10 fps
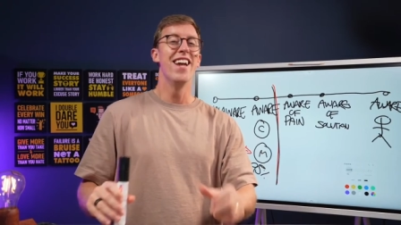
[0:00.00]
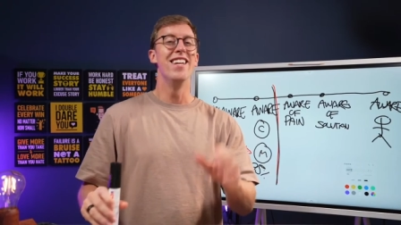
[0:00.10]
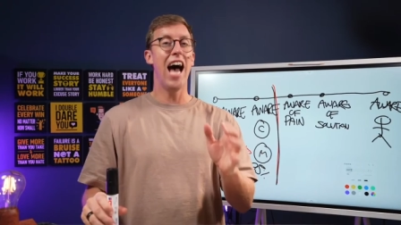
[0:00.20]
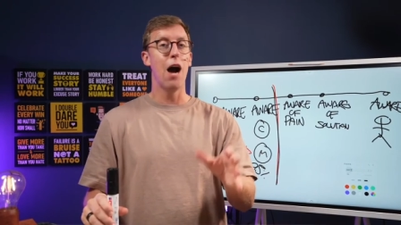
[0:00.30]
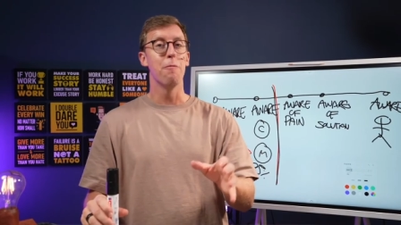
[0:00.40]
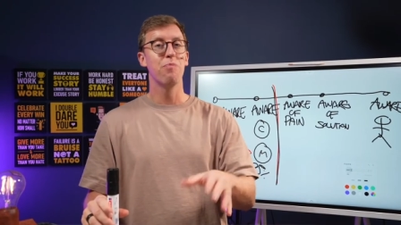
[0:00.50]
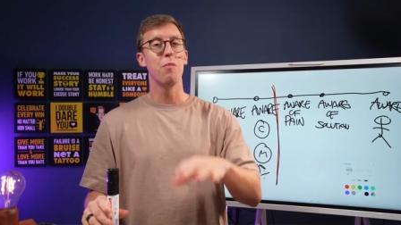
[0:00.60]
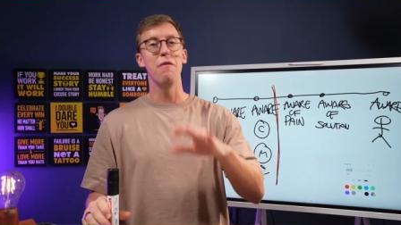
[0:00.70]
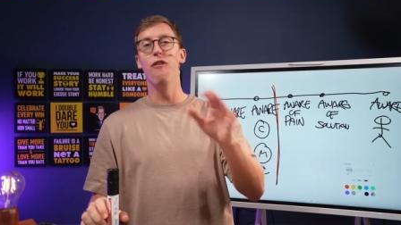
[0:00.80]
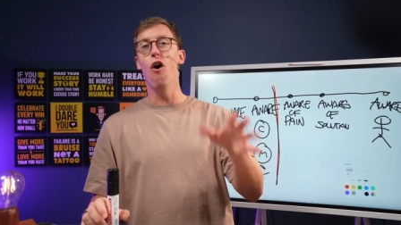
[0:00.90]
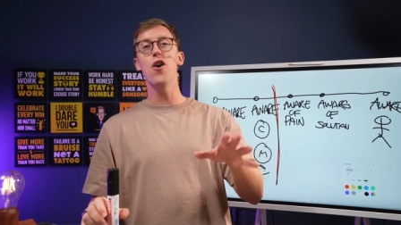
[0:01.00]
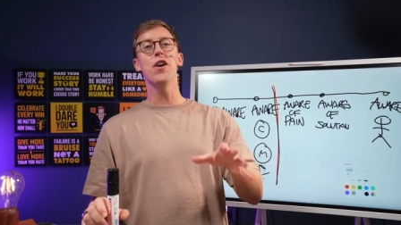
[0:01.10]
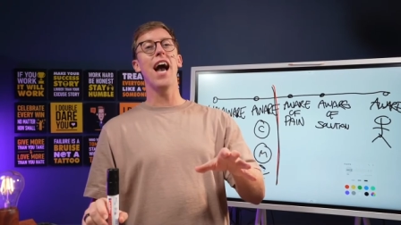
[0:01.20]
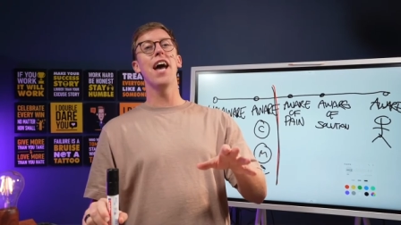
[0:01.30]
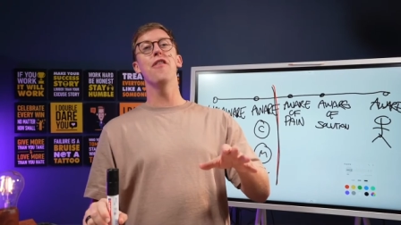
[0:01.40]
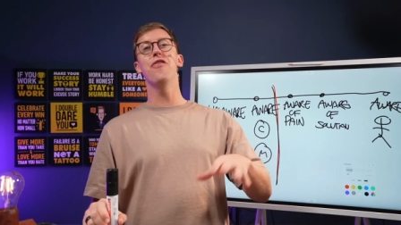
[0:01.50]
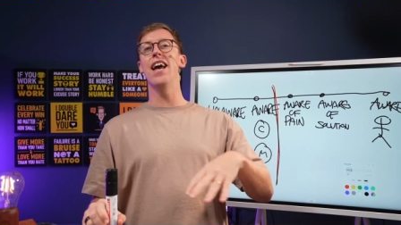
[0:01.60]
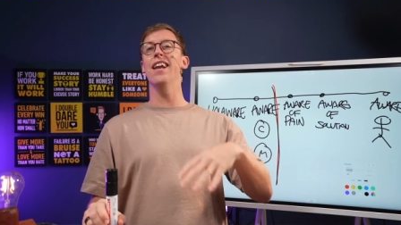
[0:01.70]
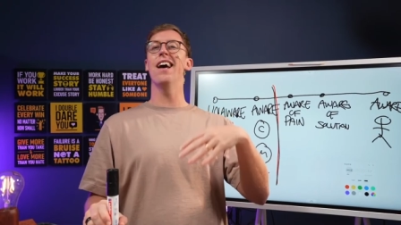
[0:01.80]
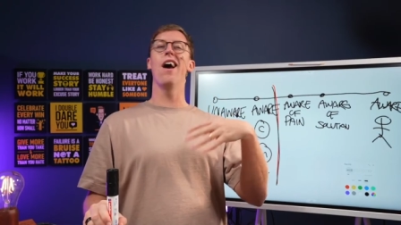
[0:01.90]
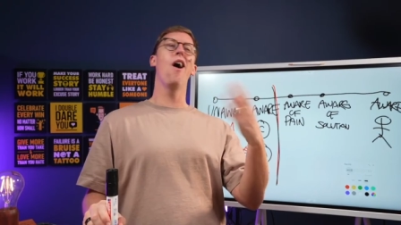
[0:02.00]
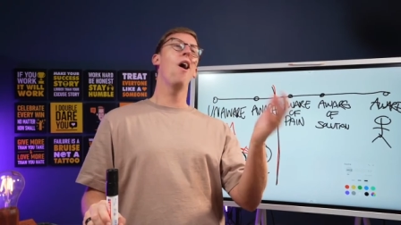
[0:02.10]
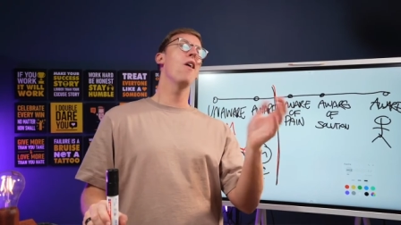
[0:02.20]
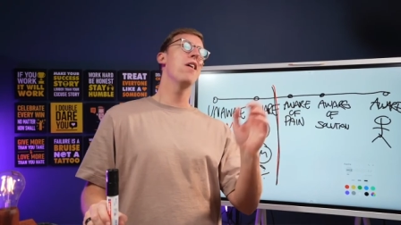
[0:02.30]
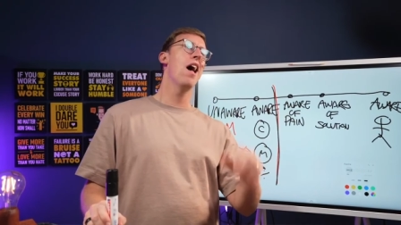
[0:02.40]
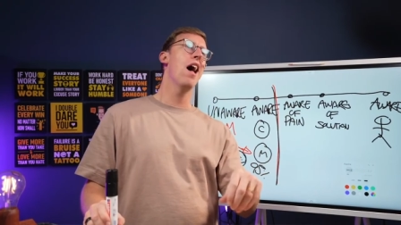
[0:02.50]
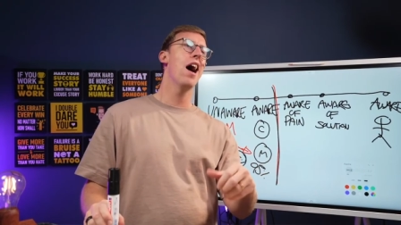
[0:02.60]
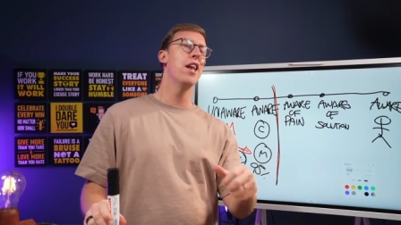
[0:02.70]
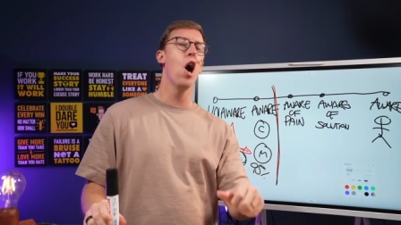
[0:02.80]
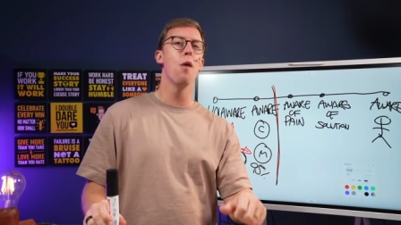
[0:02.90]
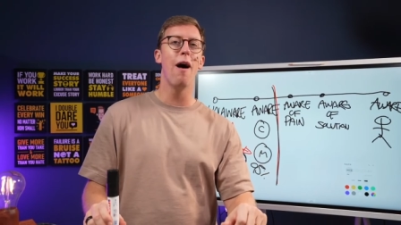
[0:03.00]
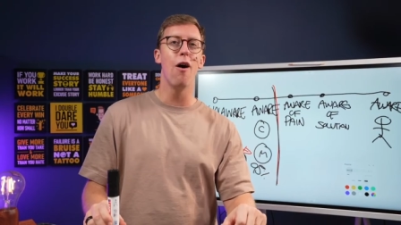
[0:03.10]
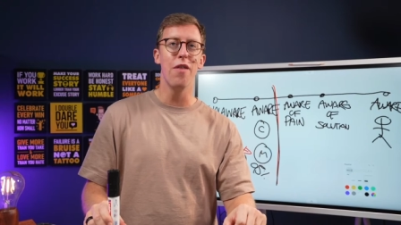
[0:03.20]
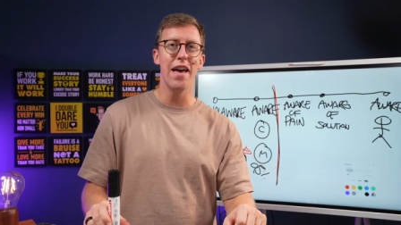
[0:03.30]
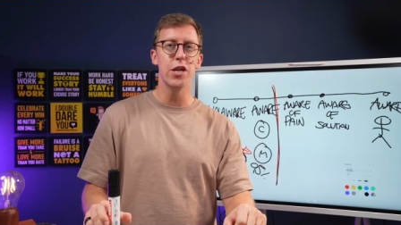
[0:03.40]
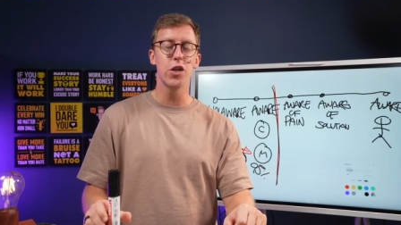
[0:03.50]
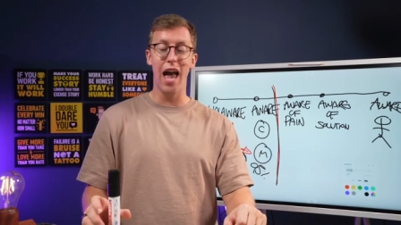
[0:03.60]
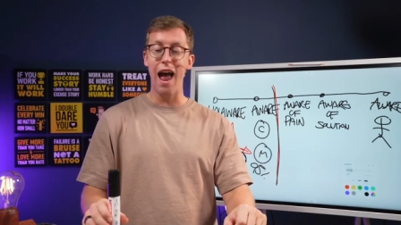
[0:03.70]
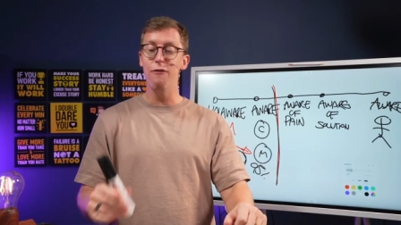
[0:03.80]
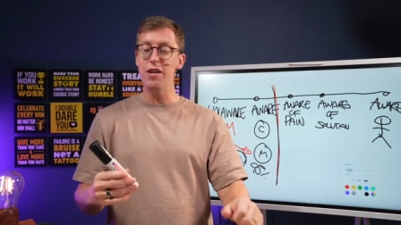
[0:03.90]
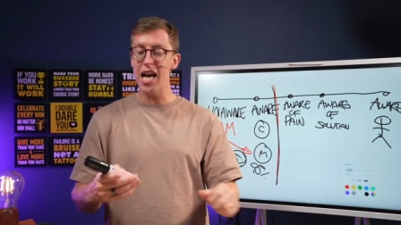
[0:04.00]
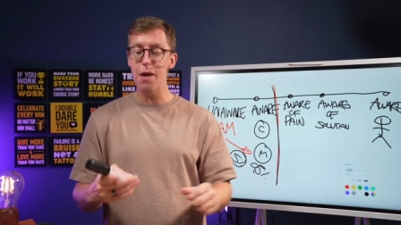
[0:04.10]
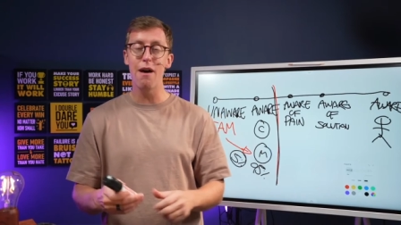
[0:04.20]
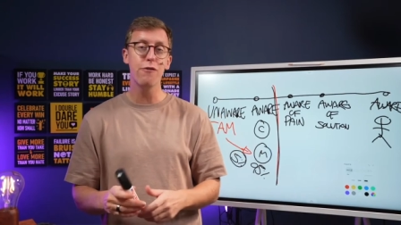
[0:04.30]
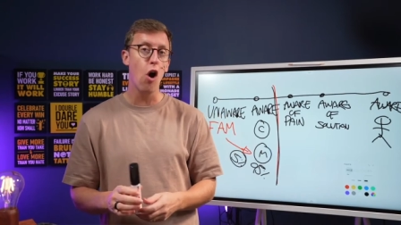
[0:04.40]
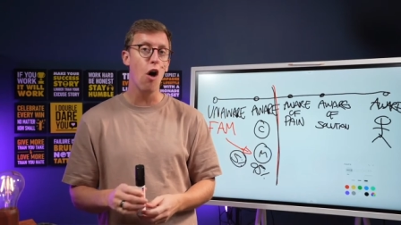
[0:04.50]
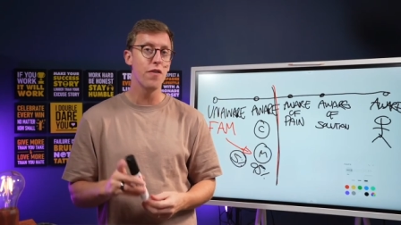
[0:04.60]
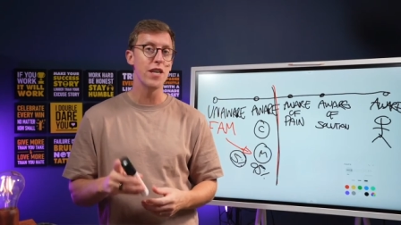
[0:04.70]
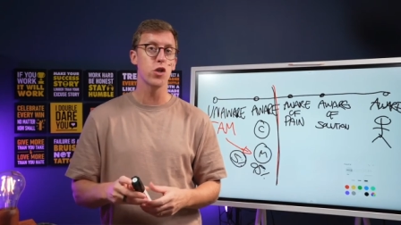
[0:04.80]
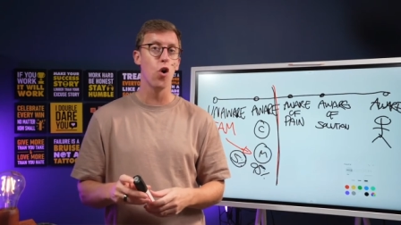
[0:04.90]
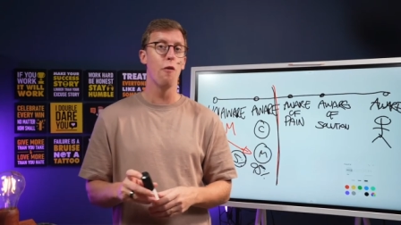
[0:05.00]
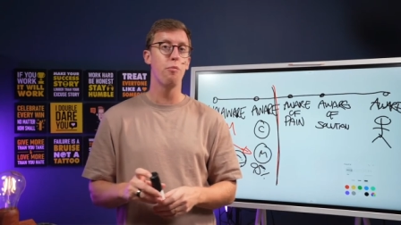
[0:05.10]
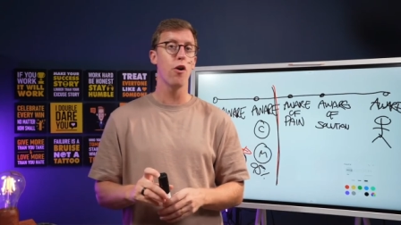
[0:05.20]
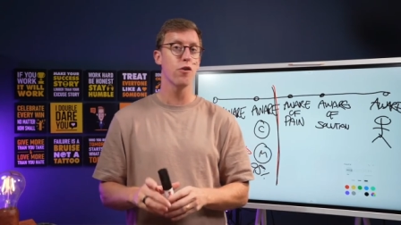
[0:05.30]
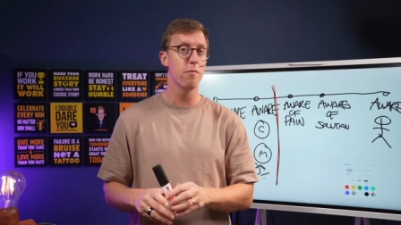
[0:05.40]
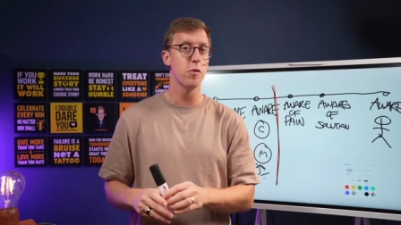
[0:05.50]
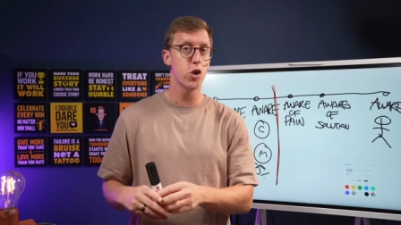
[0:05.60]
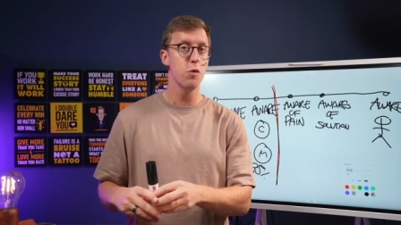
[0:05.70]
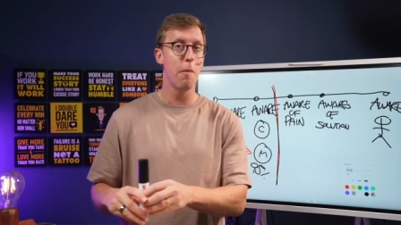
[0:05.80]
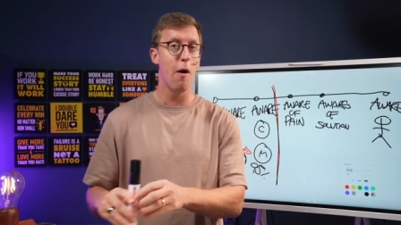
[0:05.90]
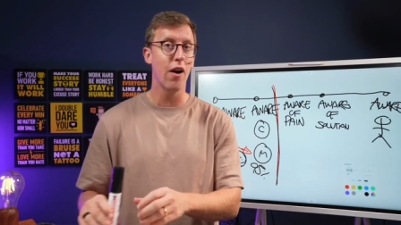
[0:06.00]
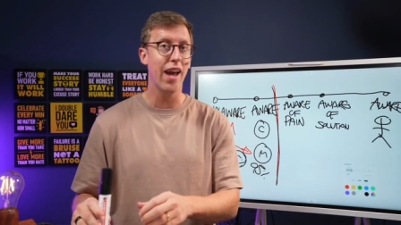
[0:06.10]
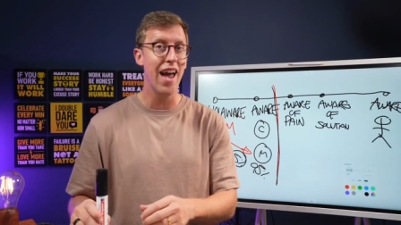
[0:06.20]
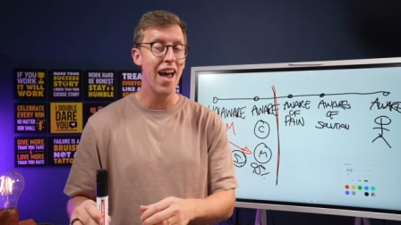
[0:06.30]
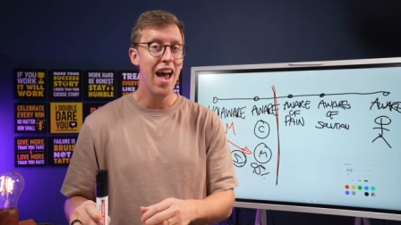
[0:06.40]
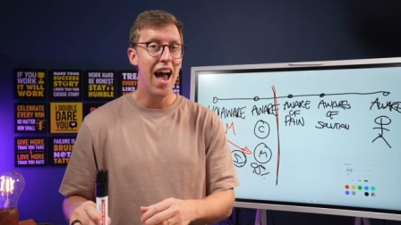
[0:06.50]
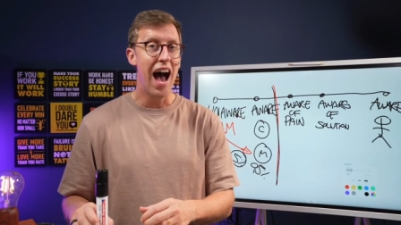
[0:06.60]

Now, before you kind of think like, oh yeah, I know about this, every time I've got this sort of product from the supermarket,